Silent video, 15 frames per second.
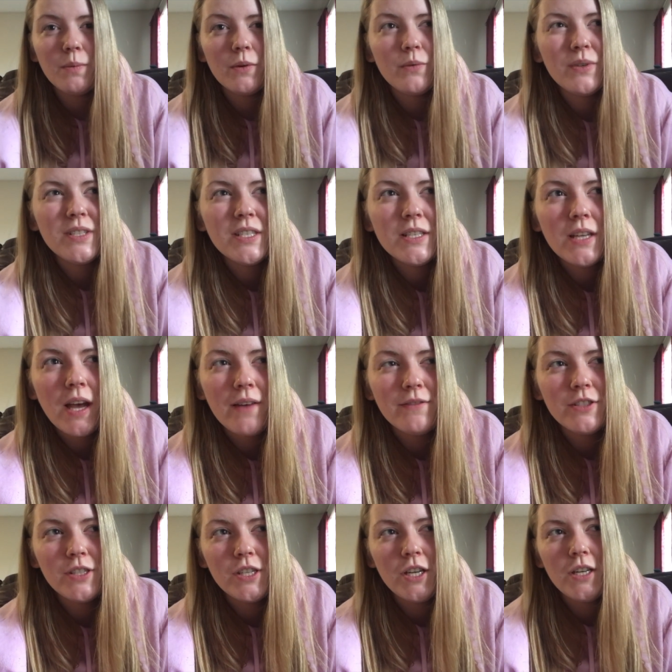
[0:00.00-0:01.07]
but we did have
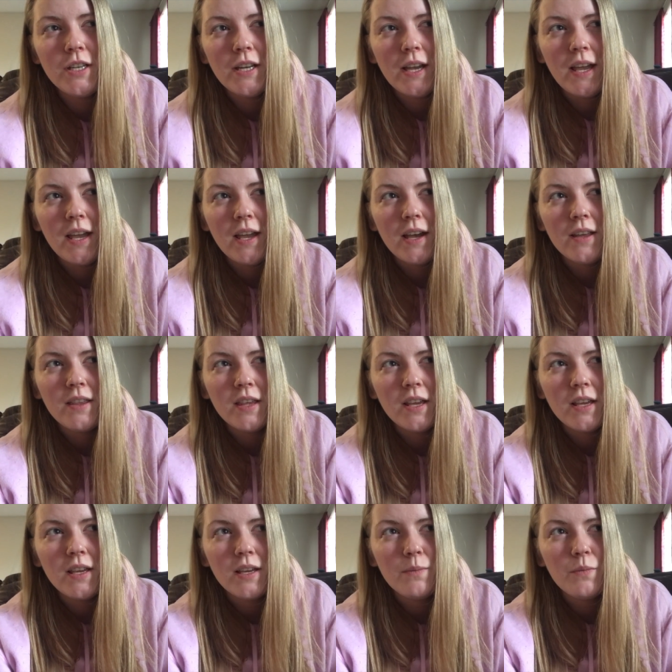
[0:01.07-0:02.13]
a cheat day, I
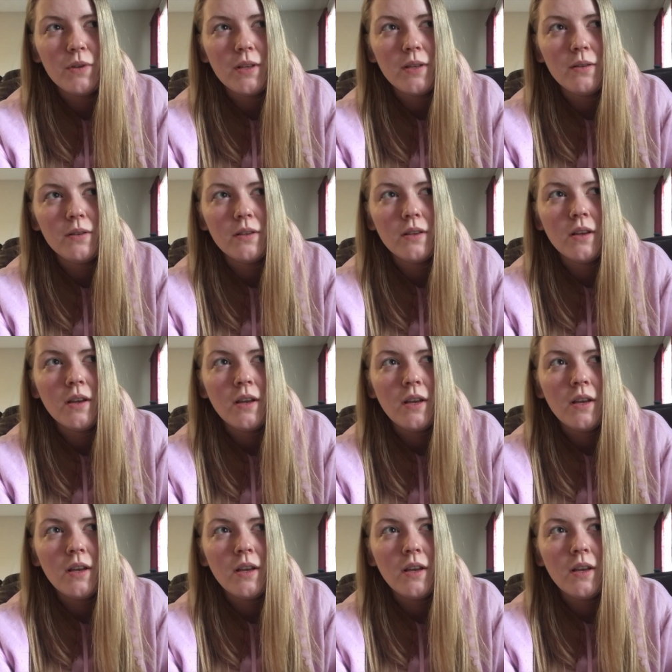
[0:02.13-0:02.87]
think in in